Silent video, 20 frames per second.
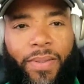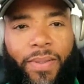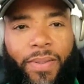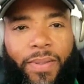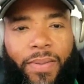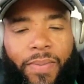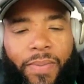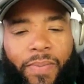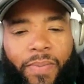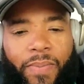
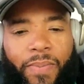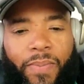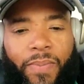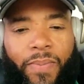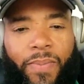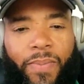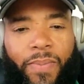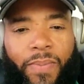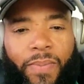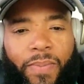
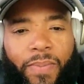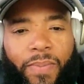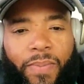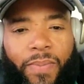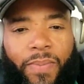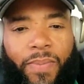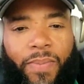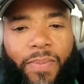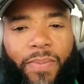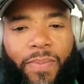
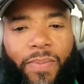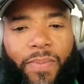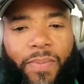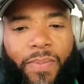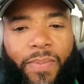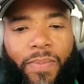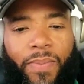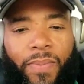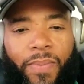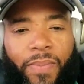
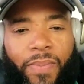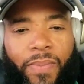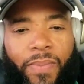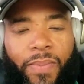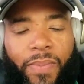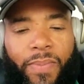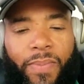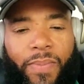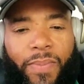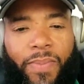
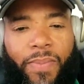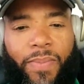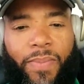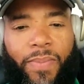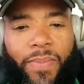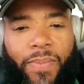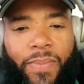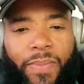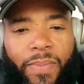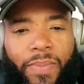
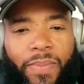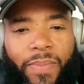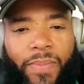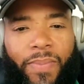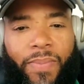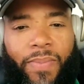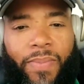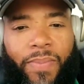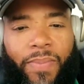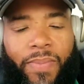
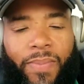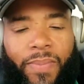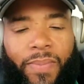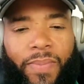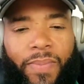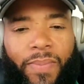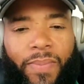The person shown says nothing.